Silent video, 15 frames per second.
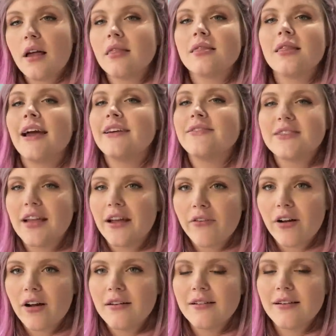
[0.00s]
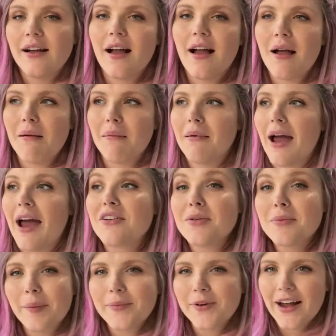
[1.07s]
Lifesaver. I
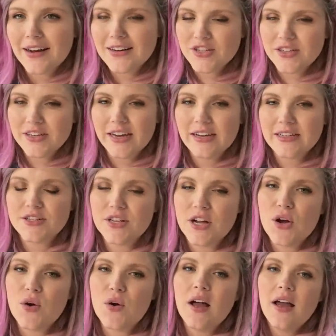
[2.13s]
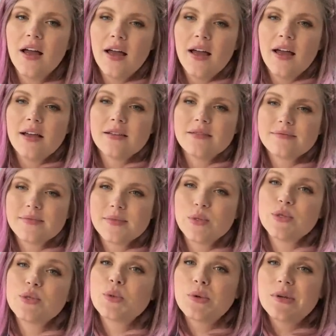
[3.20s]
remember actually, so, little
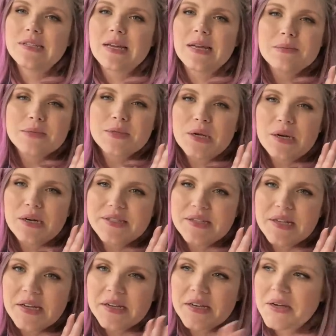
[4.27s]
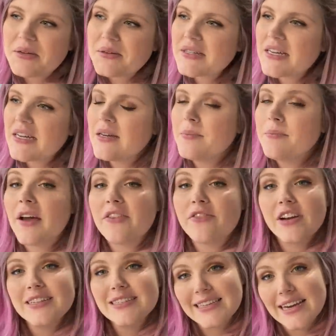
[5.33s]
story time, sorry, side note. My
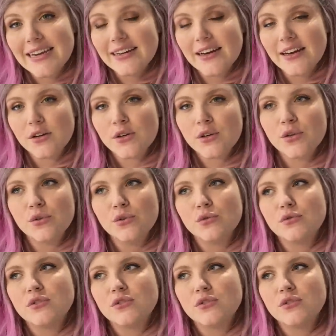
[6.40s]
friend Dana, who